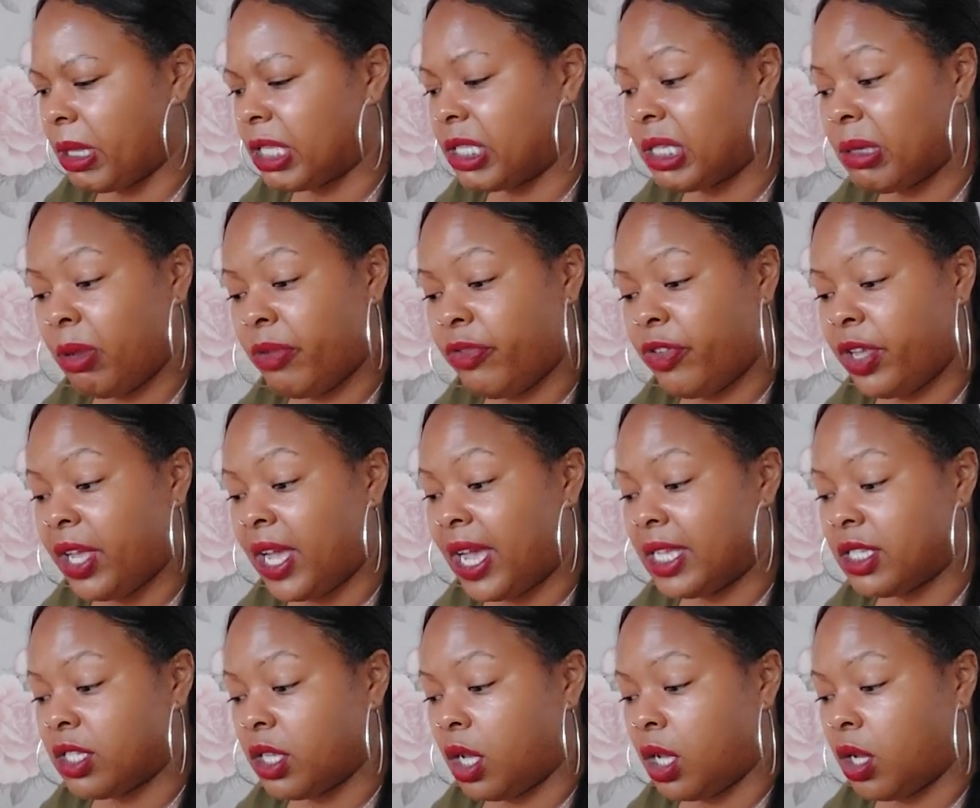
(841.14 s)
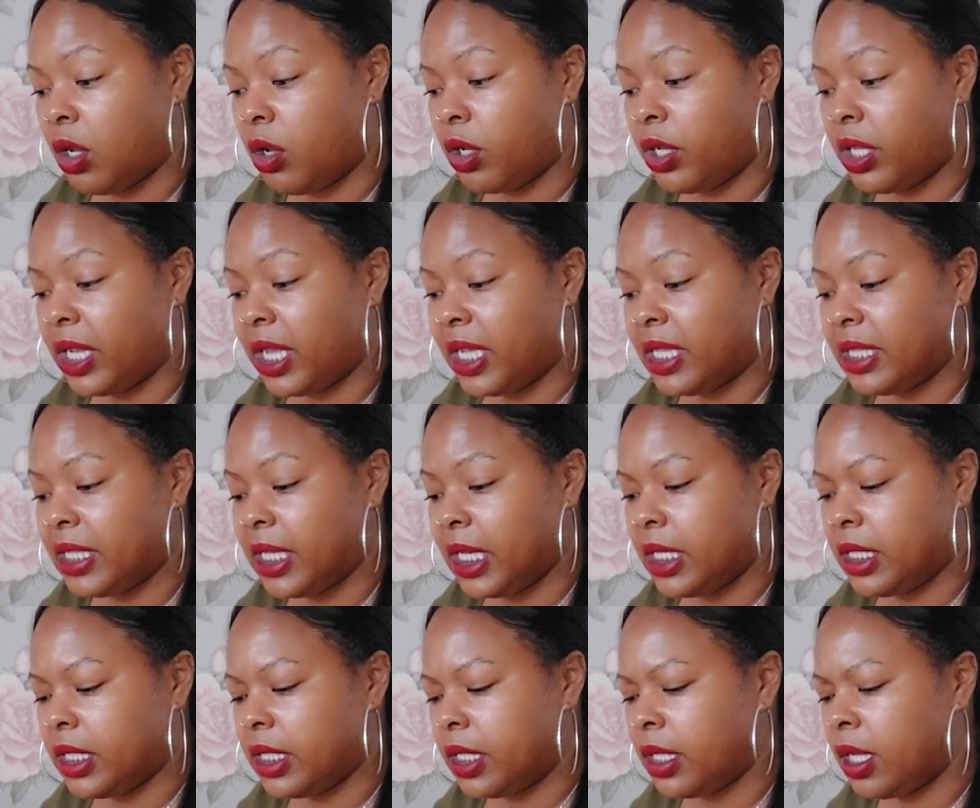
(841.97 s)
Some of you guys are online
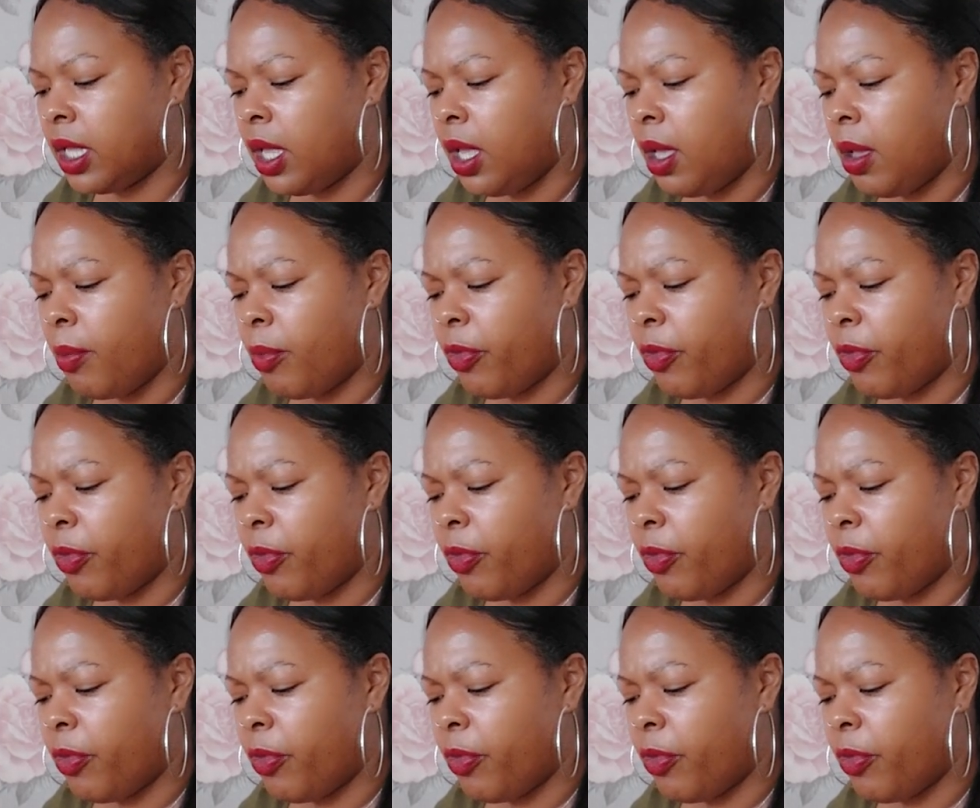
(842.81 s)
dating,